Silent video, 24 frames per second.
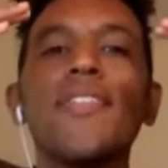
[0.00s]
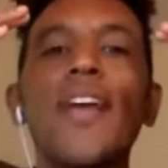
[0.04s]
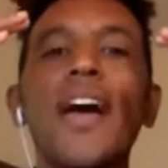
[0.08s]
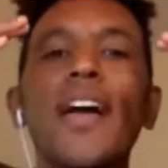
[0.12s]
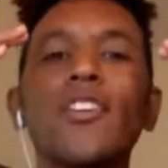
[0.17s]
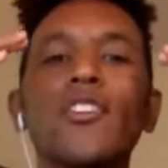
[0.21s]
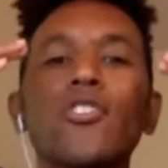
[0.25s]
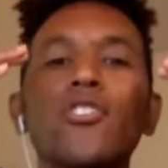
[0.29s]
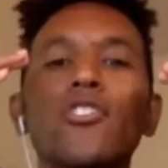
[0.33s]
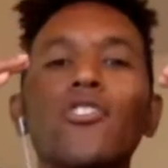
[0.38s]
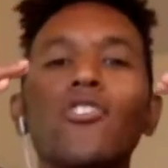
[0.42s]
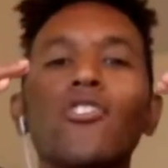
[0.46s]
that
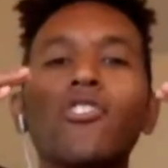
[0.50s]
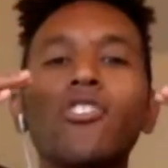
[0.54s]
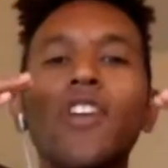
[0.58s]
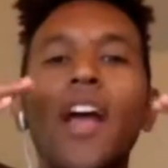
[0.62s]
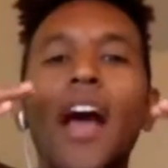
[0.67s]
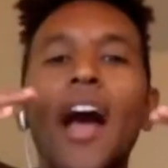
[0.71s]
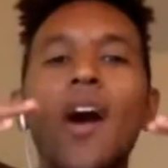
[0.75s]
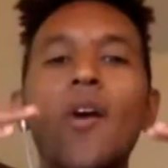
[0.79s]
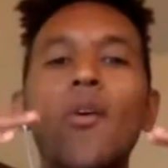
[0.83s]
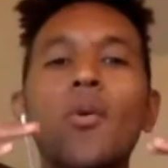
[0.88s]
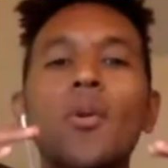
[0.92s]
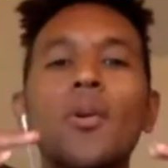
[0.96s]
you're
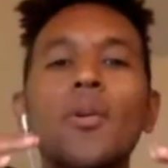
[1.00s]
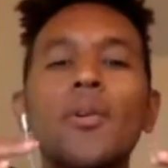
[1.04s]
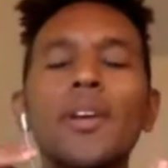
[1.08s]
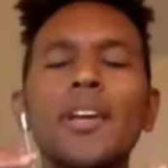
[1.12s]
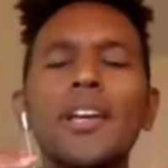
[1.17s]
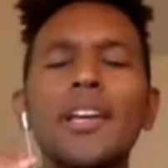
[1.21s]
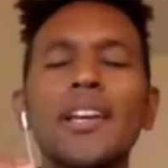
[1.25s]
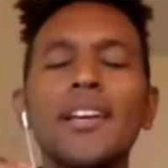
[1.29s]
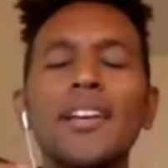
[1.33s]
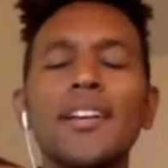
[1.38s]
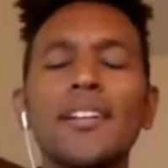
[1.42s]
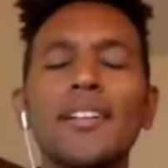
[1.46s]

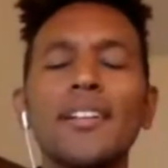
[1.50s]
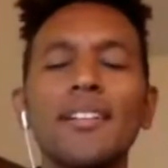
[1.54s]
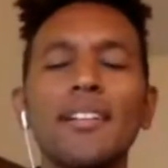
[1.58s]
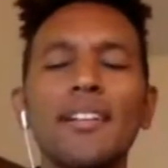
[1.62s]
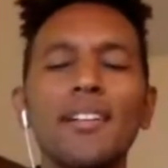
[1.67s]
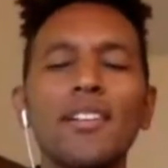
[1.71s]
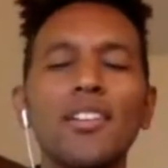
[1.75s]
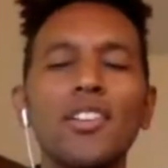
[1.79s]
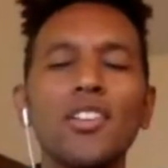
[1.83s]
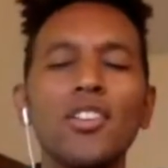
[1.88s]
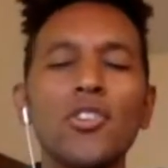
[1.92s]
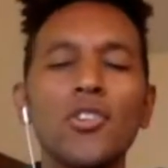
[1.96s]
showering
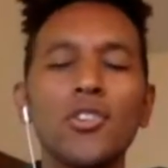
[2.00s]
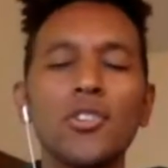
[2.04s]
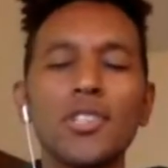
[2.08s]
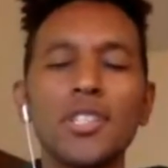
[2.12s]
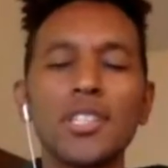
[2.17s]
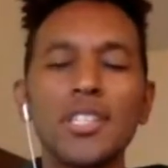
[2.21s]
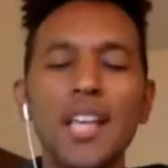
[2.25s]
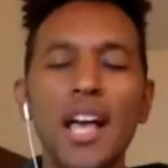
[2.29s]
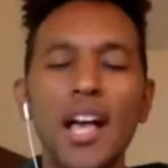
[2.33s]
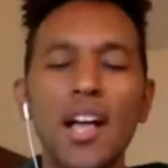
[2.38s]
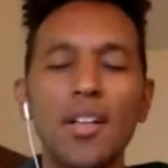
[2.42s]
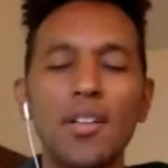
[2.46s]

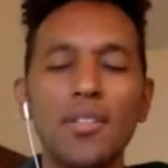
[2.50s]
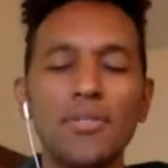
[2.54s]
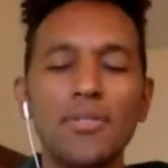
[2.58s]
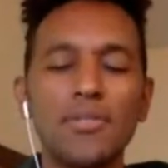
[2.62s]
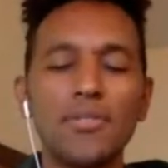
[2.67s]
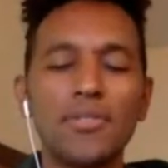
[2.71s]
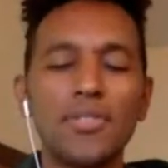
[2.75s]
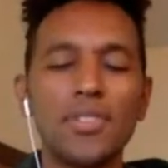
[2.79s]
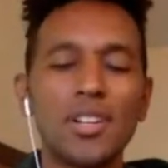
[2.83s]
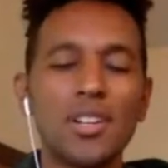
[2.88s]
yourself